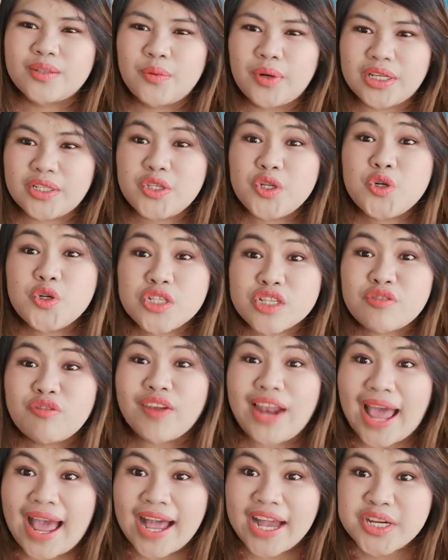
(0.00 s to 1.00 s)
Well,
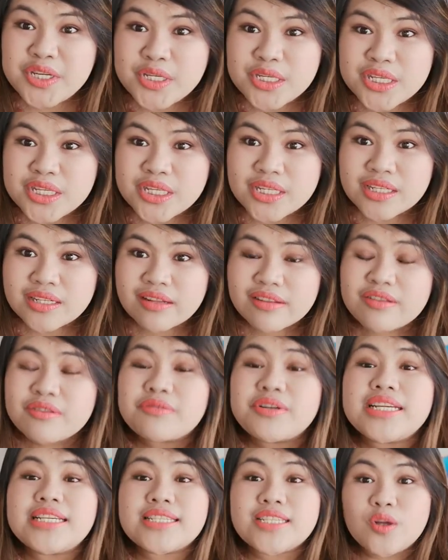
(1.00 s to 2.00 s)
newsflash, the
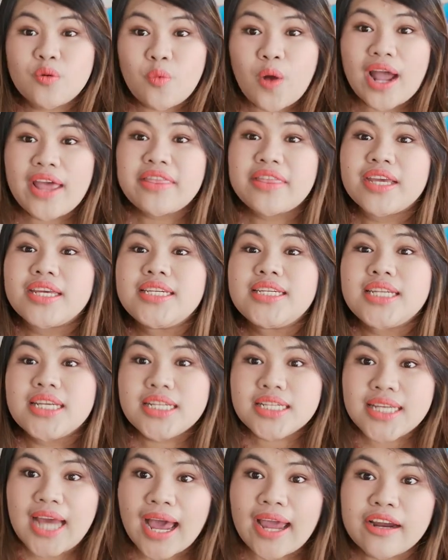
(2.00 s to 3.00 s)
reason why they
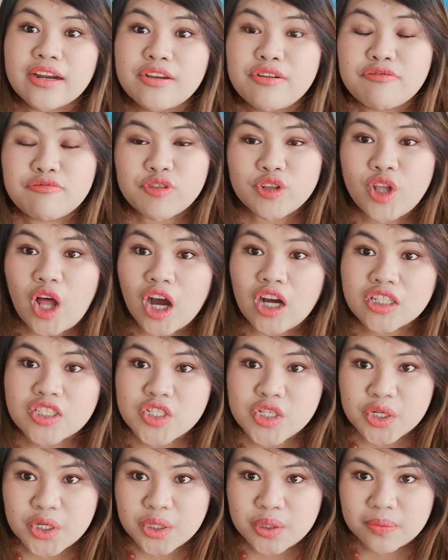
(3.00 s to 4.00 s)
didn't hire you for long
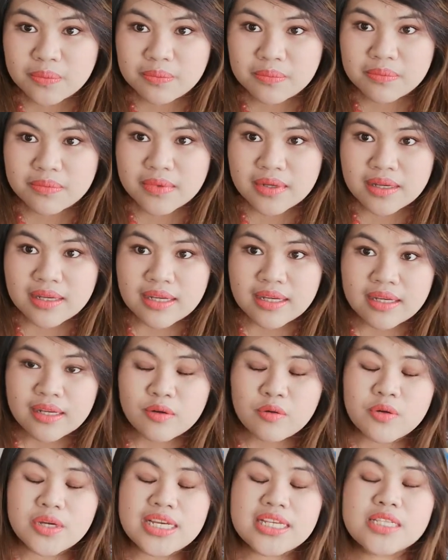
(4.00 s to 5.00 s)
term
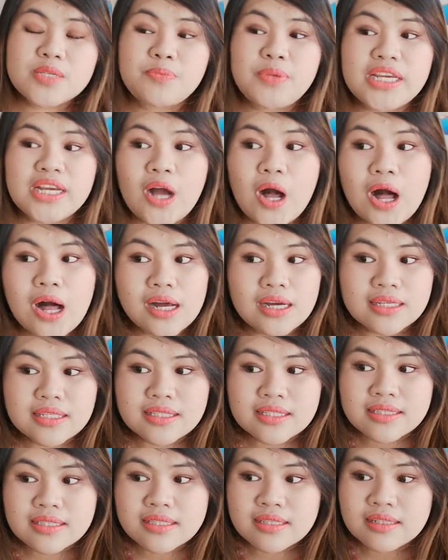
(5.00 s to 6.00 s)
is
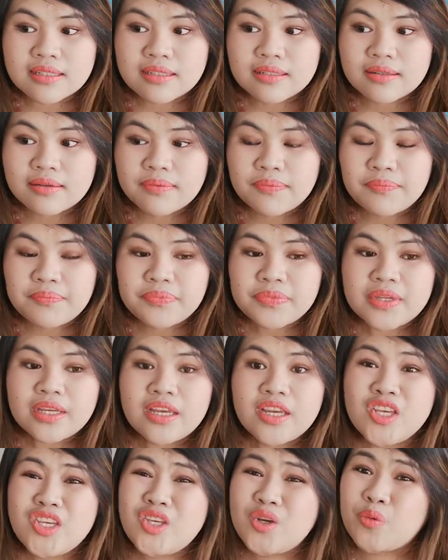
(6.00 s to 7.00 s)
because
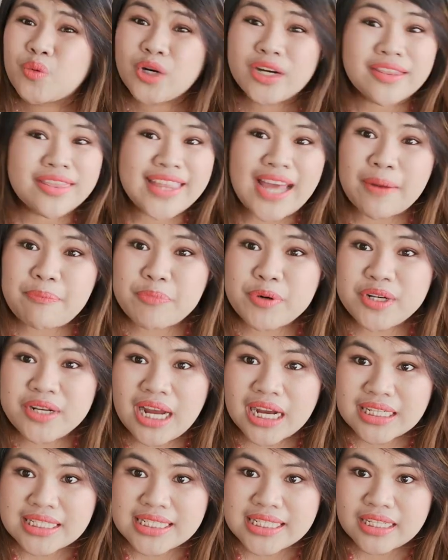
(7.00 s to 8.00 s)
you weren't that
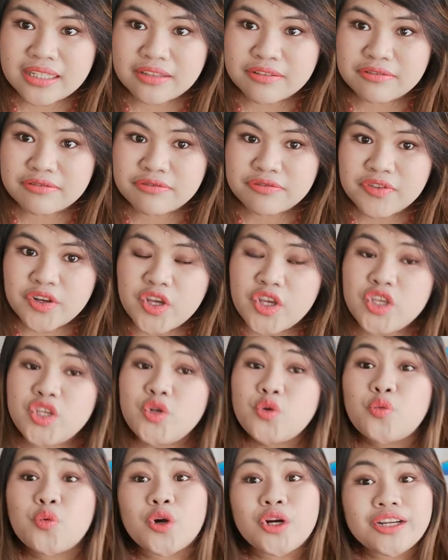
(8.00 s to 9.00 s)
productive,
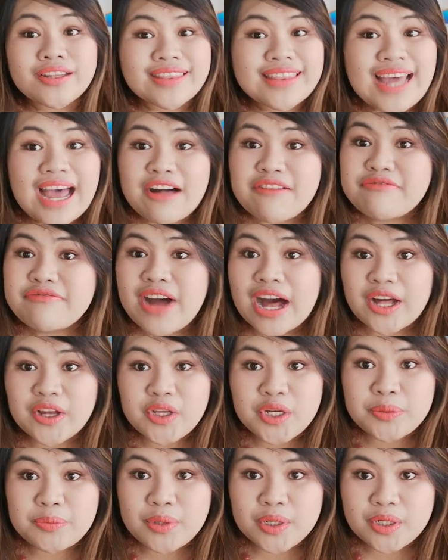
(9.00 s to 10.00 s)
you weren't that
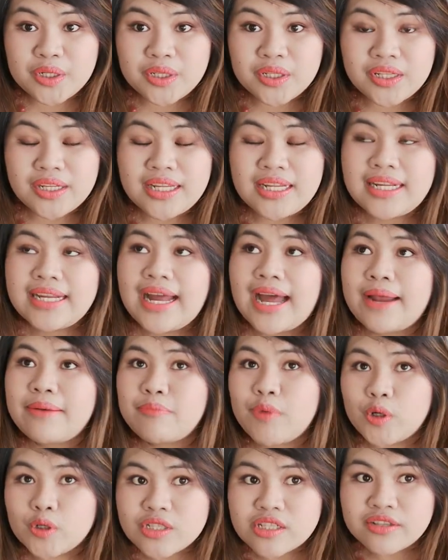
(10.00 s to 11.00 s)
valuable, and
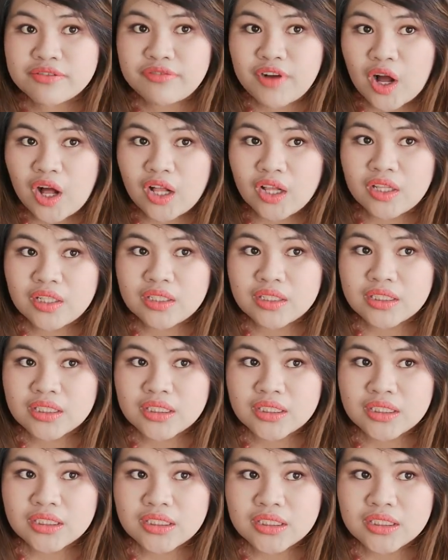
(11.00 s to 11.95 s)
most of all,